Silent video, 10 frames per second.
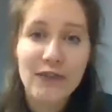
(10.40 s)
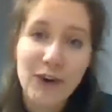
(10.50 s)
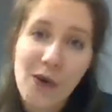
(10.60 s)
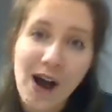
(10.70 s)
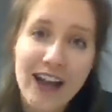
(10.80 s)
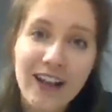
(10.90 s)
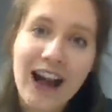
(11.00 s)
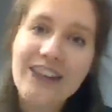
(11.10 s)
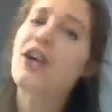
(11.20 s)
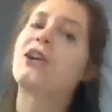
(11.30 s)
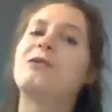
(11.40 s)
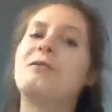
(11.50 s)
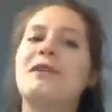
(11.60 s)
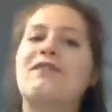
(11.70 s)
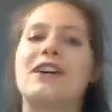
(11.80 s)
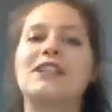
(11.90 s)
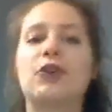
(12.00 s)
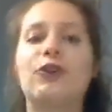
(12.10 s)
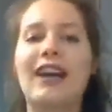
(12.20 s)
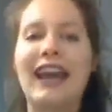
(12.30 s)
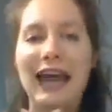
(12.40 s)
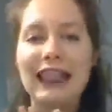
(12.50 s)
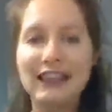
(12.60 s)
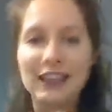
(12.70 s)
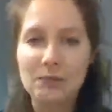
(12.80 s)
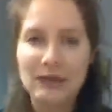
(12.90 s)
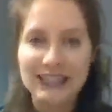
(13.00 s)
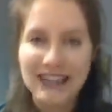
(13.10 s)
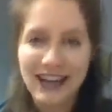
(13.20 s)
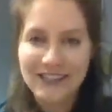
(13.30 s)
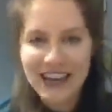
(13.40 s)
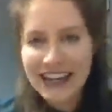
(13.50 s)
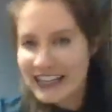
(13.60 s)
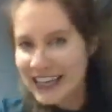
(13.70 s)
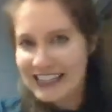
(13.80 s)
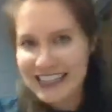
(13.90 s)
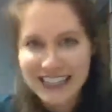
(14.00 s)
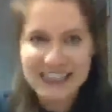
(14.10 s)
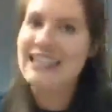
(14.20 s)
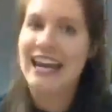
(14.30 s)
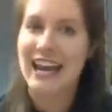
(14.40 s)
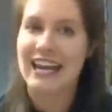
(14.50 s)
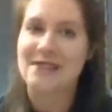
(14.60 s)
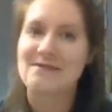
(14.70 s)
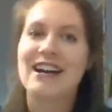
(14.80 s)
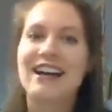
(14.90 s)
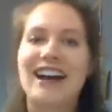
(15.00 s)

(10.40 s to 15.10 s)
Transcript: you for a while, I thought it would be fun to create a little bit of a guessing game.